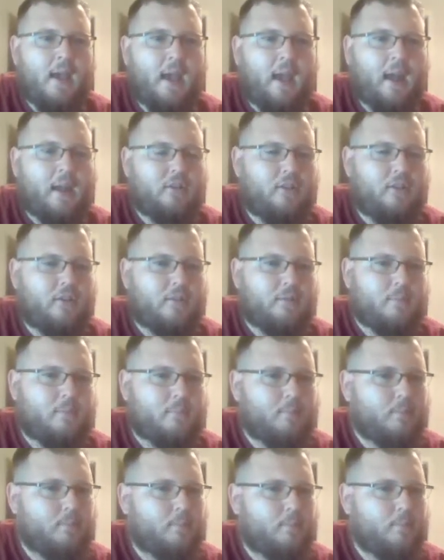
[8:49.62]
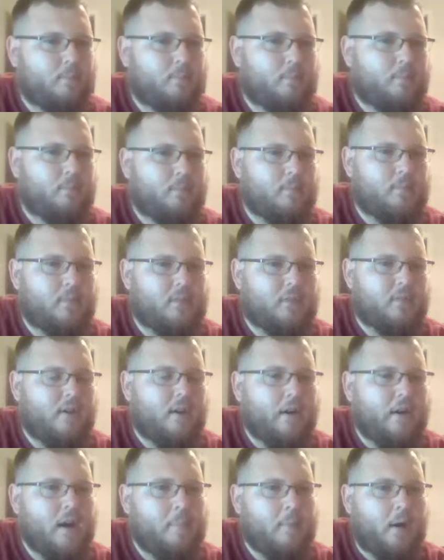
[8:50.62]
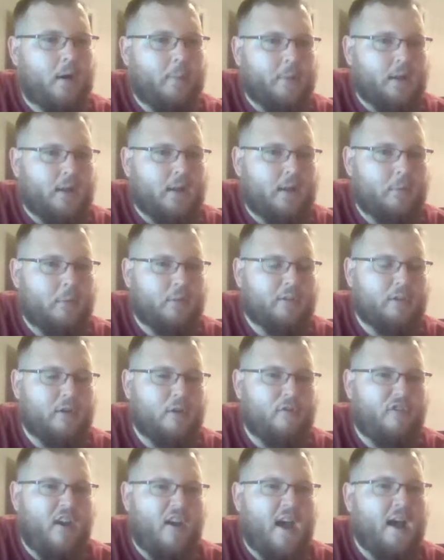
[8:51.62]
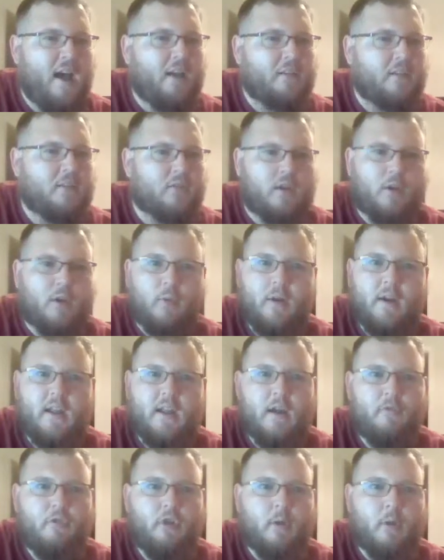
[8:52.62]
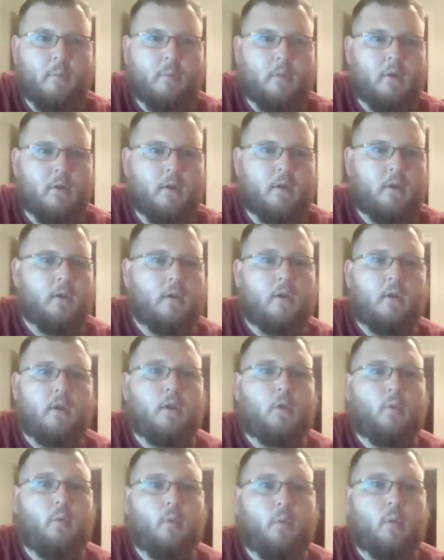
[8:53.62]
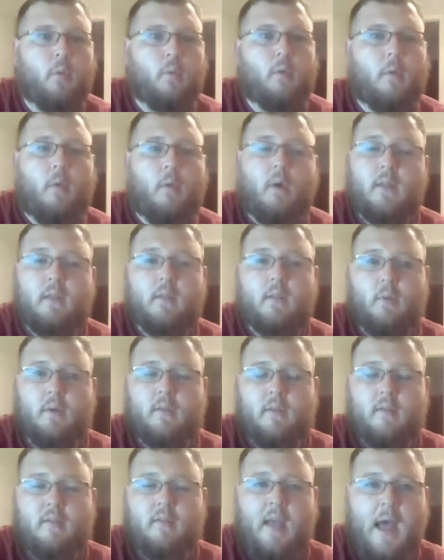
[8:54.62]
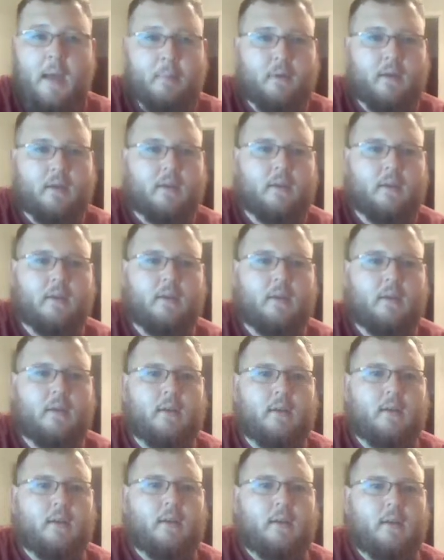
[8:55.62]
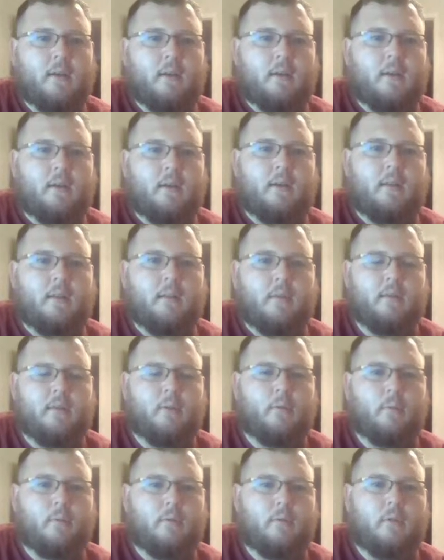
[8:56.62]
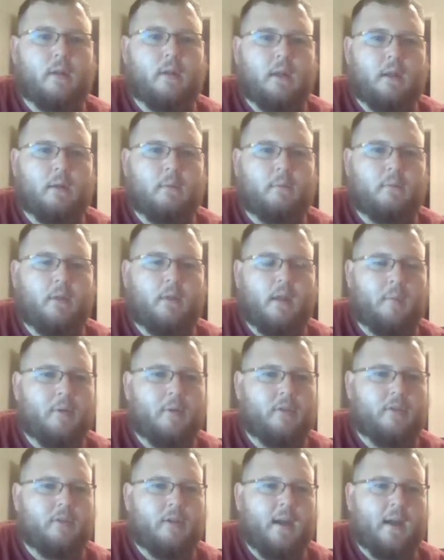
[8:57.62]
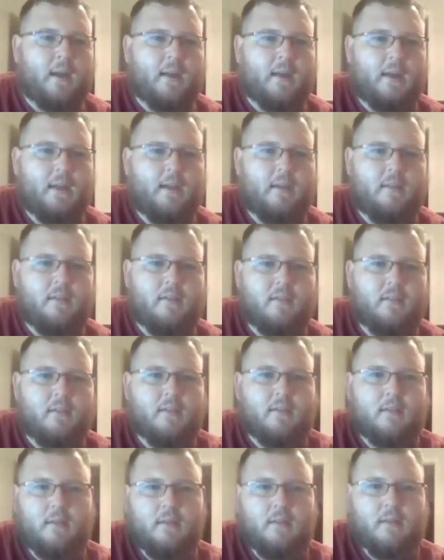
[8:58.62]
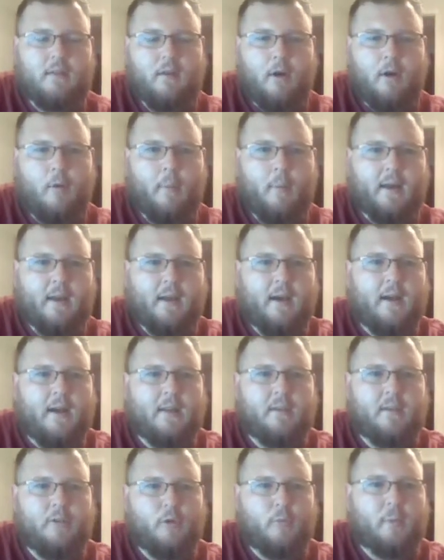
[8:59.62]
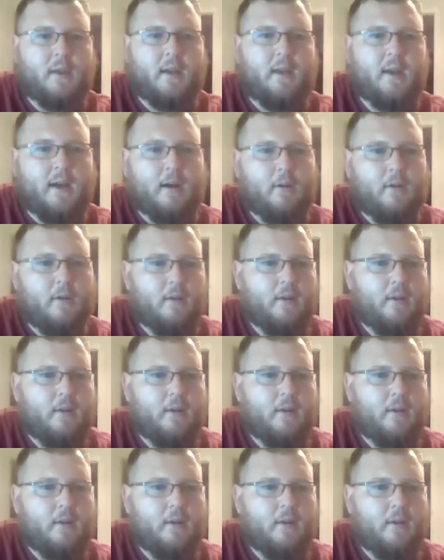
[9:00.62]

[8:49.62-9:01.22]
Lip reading: and just snuck up on me. And he was so fast. I was just like, where did he come from? What just happened? So the Lumberjack, oh my god, he's OP now.